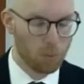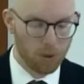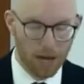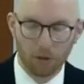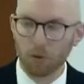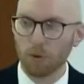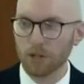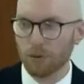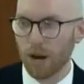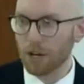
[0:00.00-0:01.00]
Without the
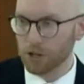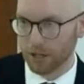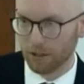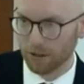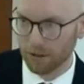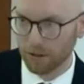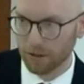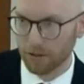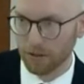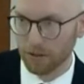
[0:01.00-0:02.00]
resurrection,
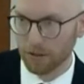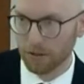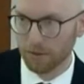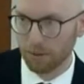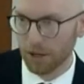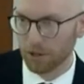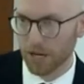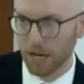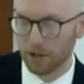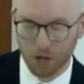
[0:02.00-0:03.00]
Peter
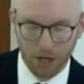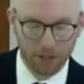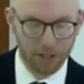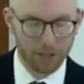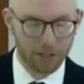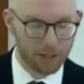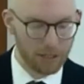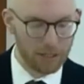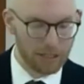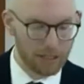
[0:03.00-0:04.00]
saying
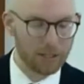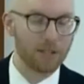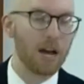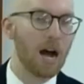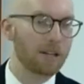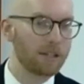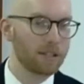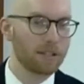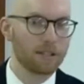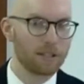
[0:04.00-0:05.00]
Jesus is not
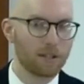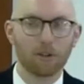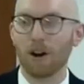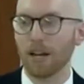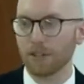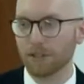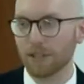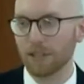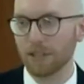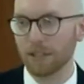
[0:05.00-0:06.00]
the
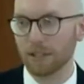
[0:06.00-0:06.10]
Christ.